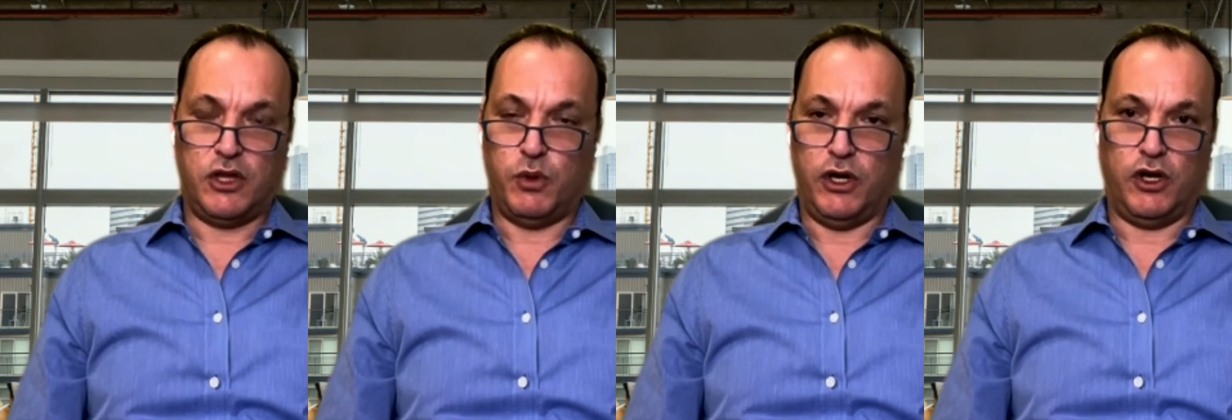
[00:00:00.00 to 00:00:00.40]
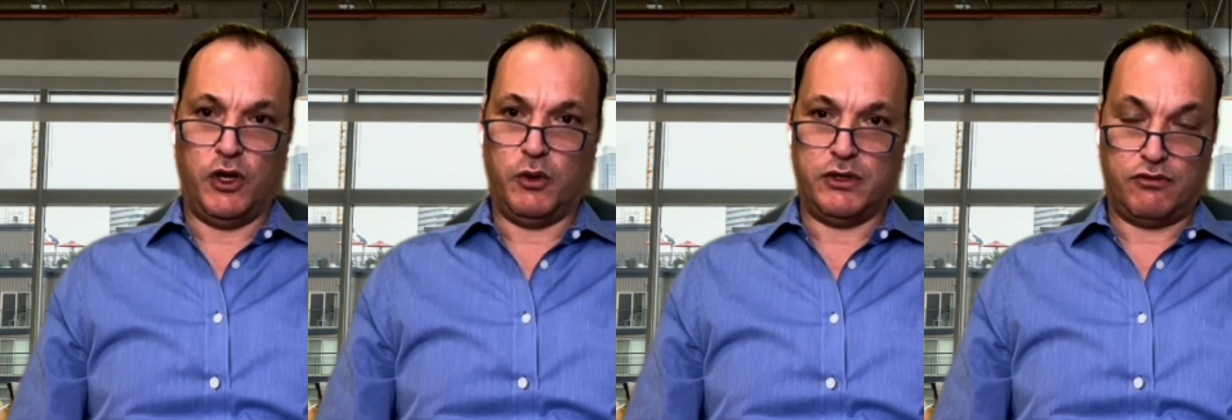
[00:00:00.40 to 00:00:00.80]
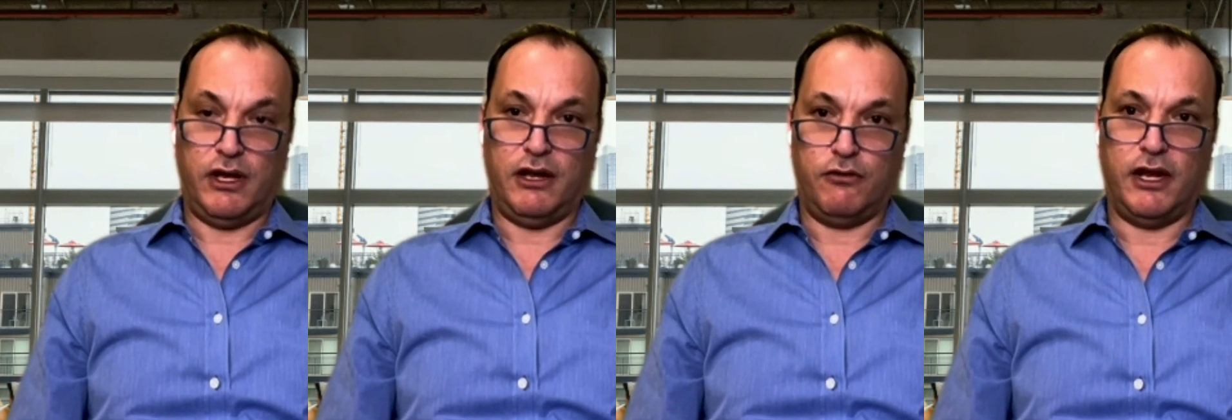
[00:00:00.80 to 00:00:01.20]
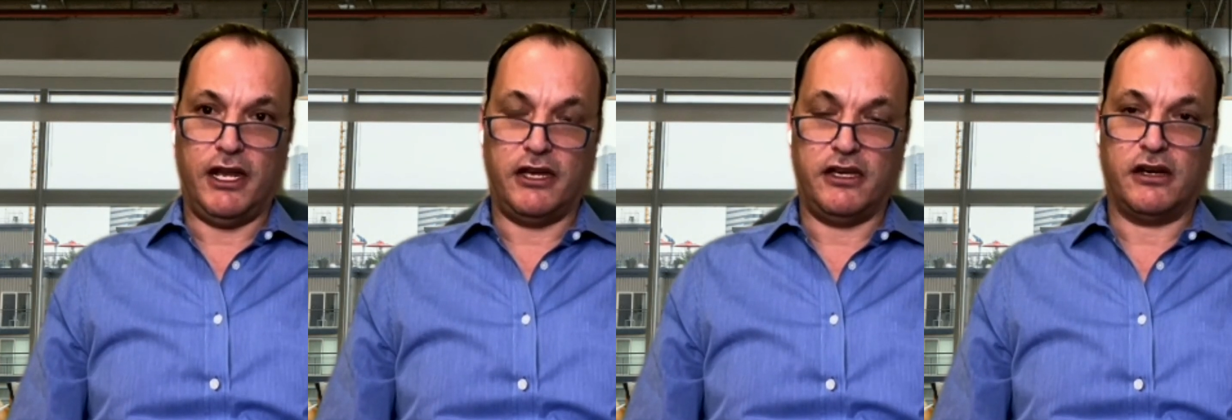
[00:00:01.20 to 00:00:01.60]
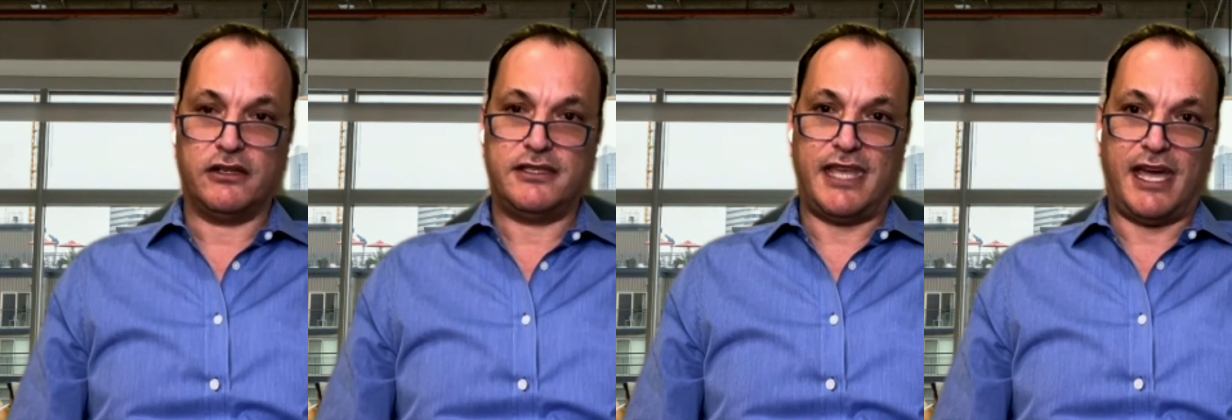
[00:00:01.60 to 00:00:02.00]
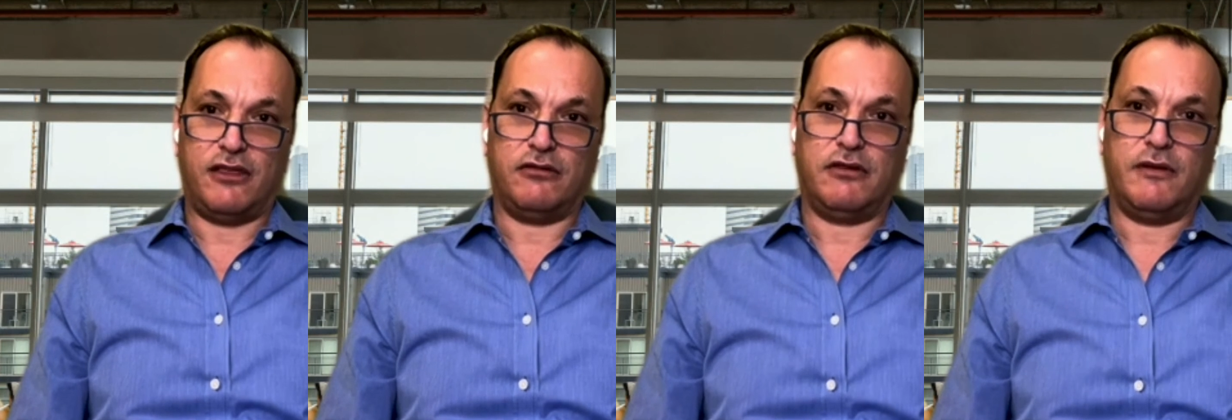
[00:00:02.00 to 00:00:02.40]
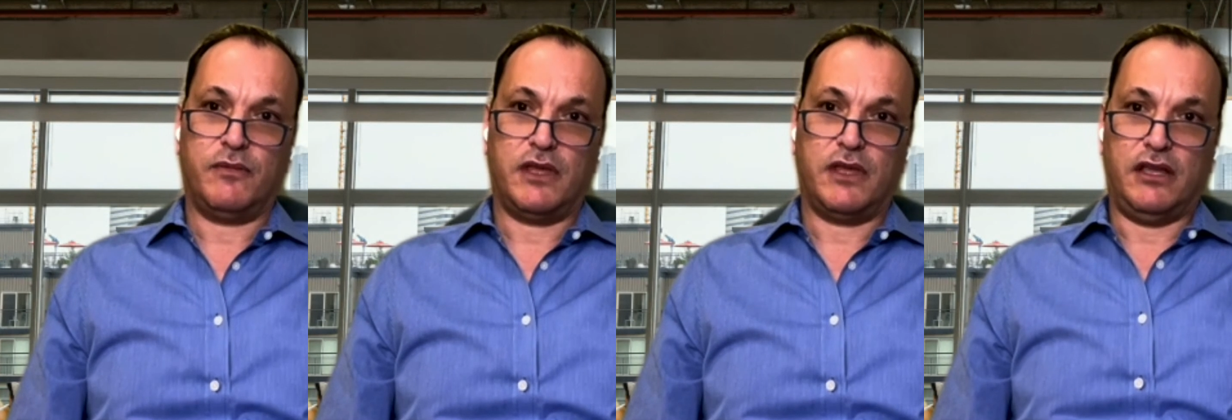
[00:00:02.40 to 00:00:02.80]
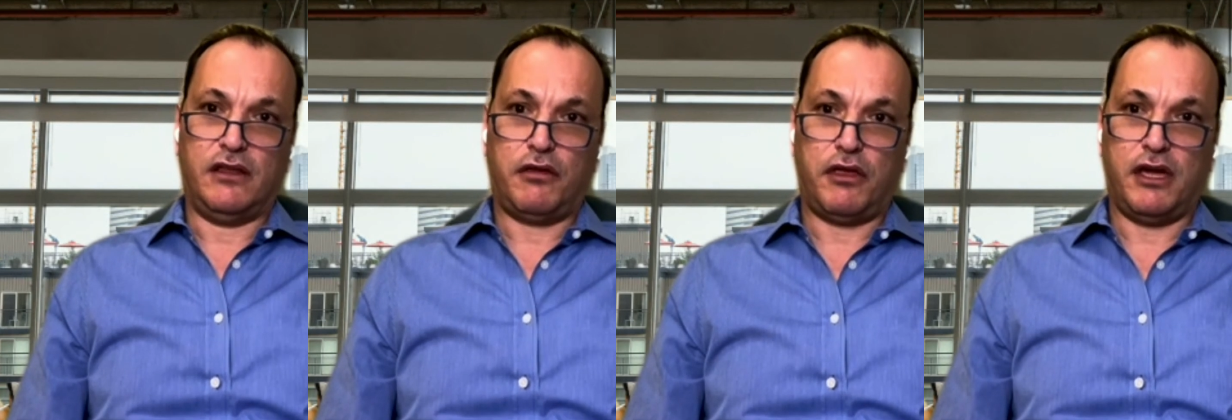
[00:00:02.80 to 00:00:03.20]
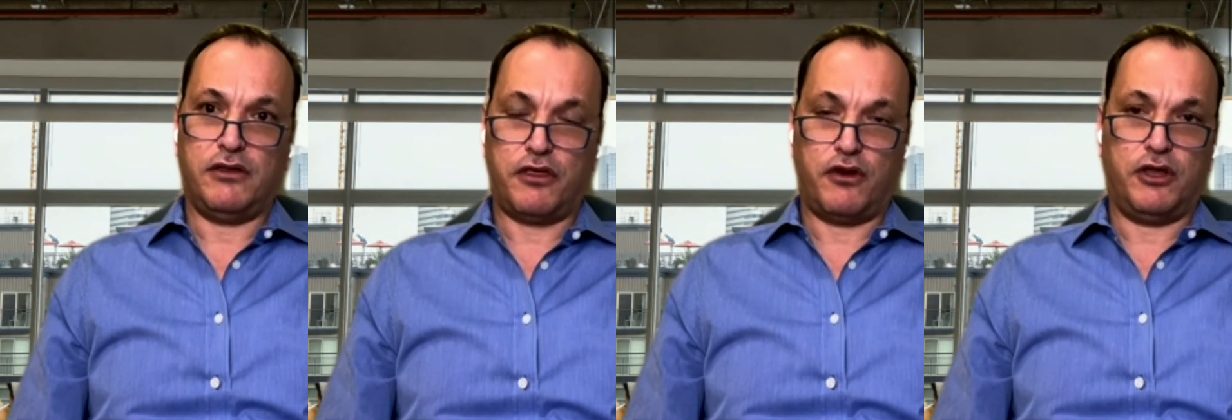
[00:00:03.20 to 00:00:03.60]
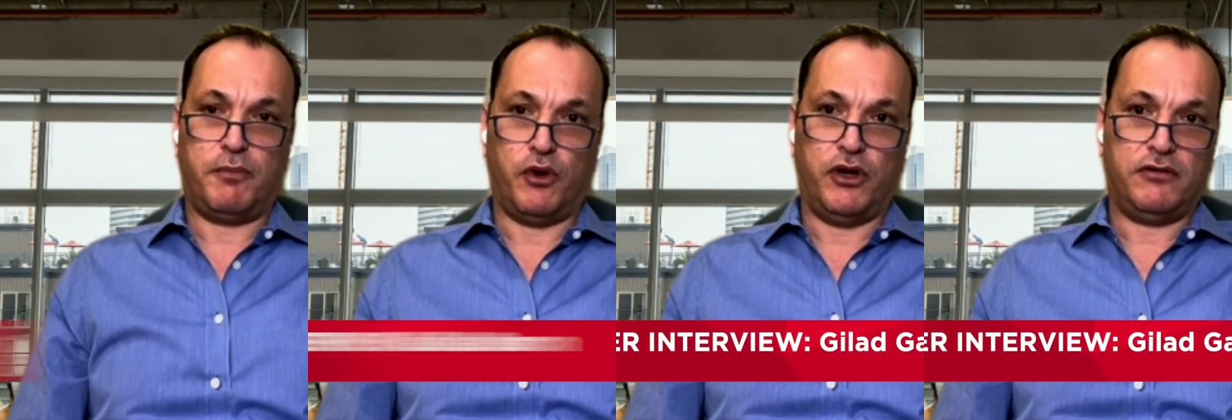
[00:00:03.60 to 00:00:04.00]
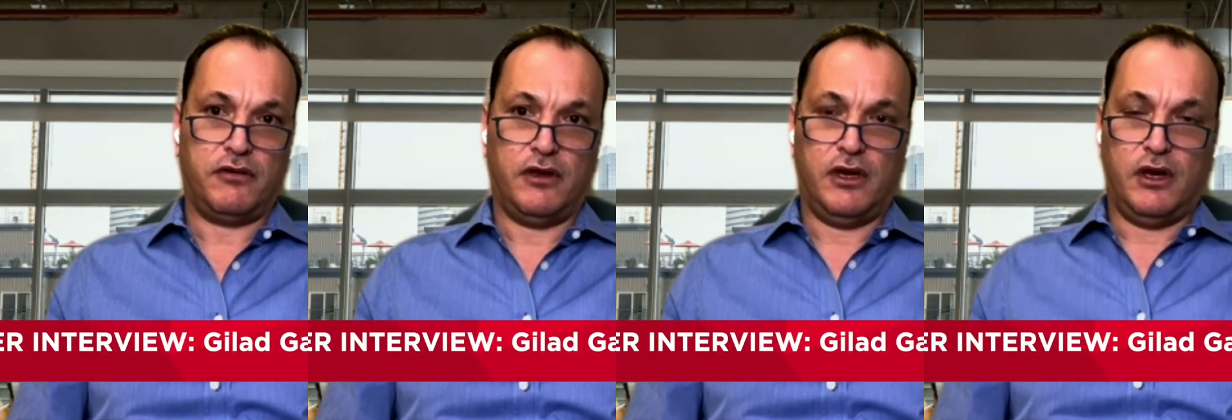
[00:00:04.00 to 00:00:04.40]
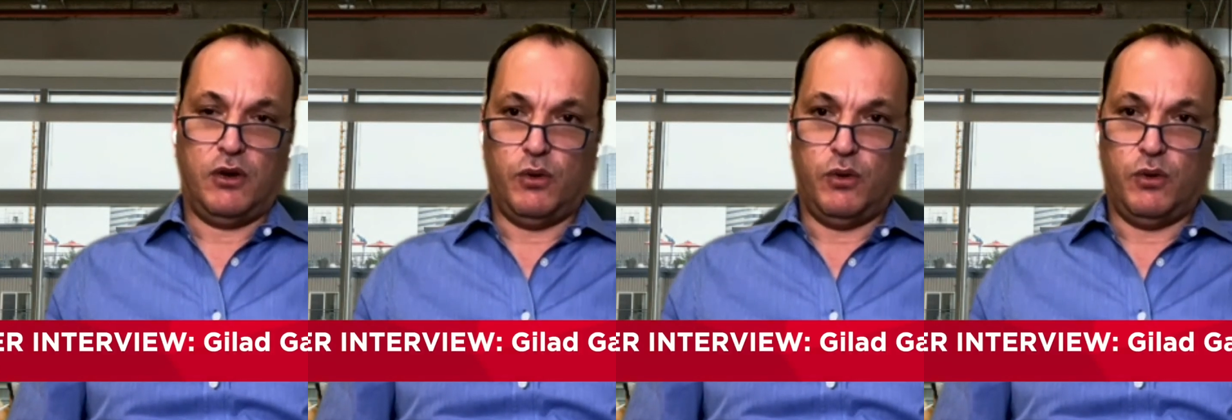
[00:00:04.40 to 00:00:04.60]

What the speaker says: that we all know is really, really a young standard. And I think the third point,